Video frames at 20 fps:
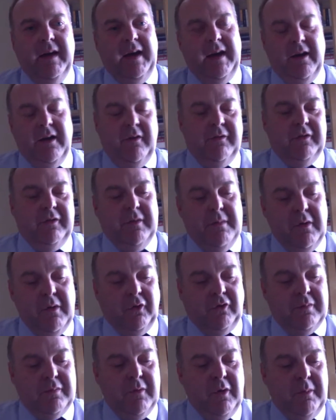It's obviously
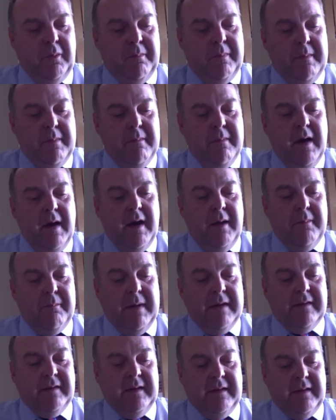much more
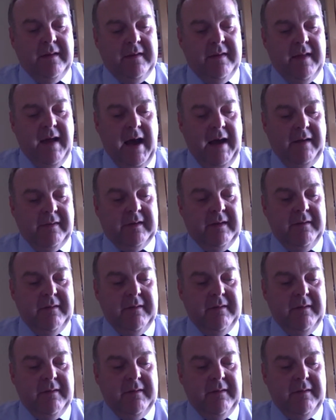busy than that.